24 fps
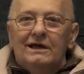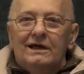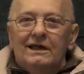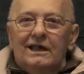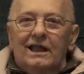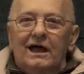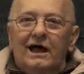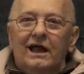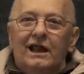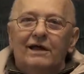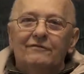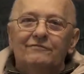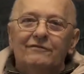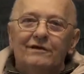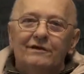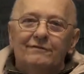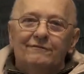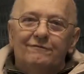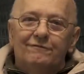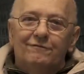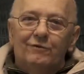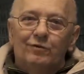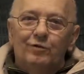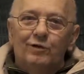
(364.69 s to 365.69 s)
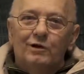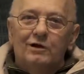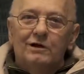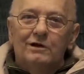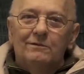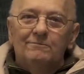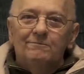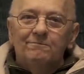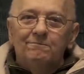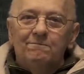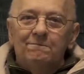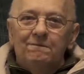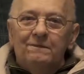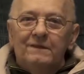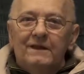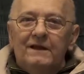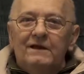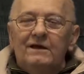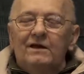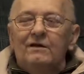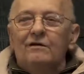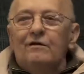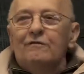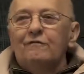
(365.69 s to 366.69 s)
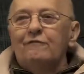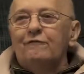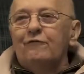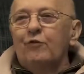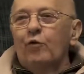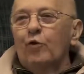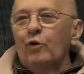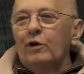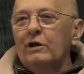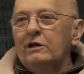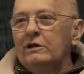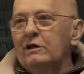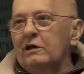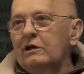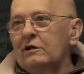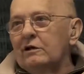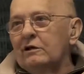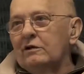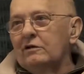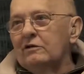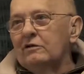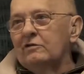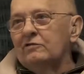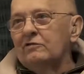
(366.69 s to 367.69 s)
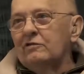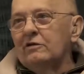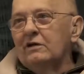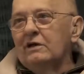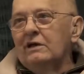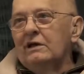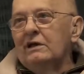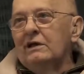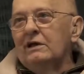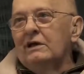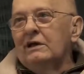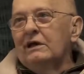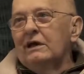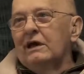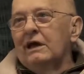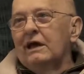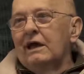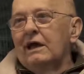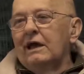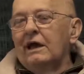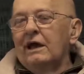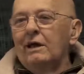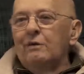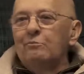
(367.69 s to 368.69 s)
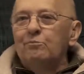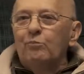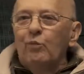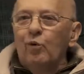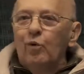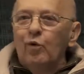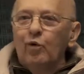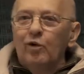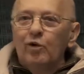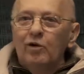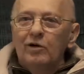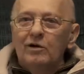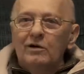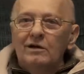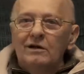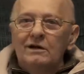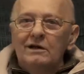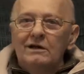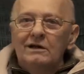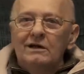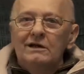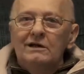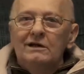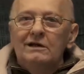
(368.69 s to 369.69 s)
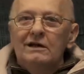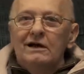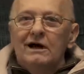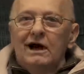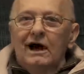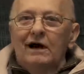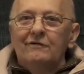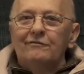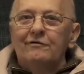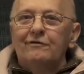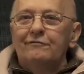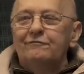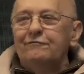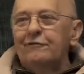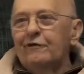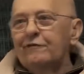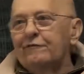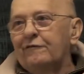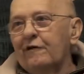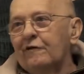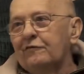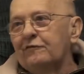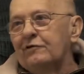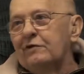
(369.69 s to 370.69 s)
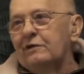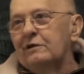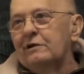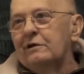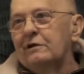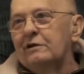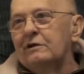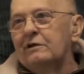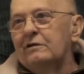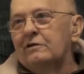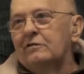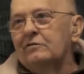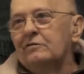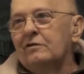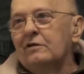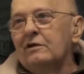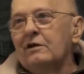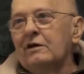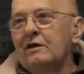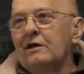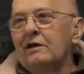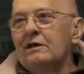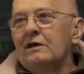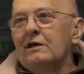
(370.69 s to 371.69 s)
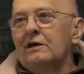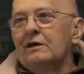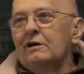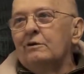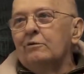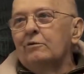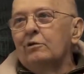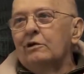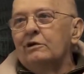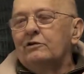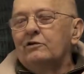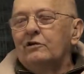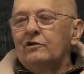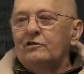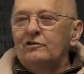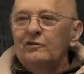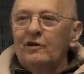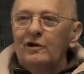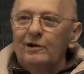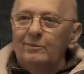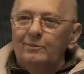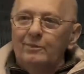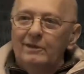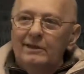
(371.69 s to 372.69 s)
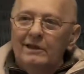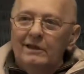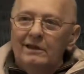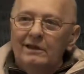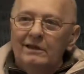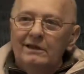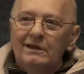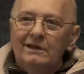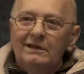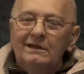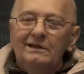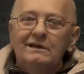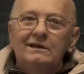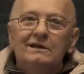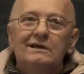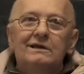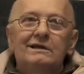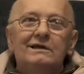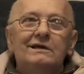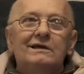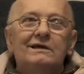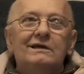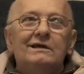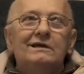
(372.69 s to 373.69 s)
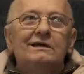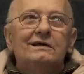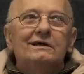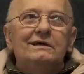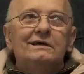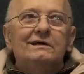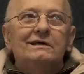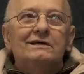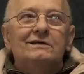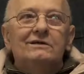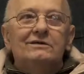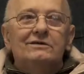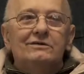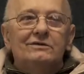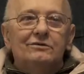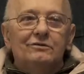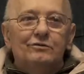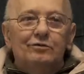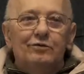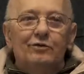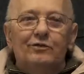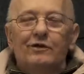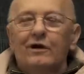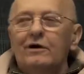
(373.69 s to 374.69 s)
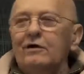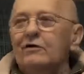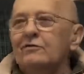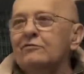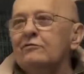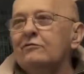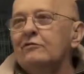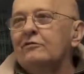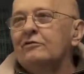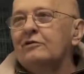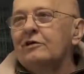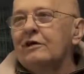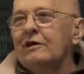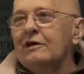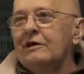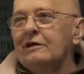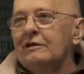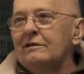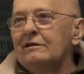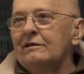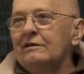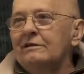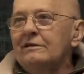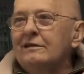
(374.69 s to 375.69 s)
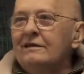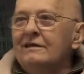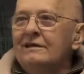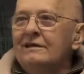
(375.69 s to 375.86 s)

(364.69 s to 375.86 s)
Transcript: A lot of it for 40 years, and more of it for 50 years, which is up in 2010.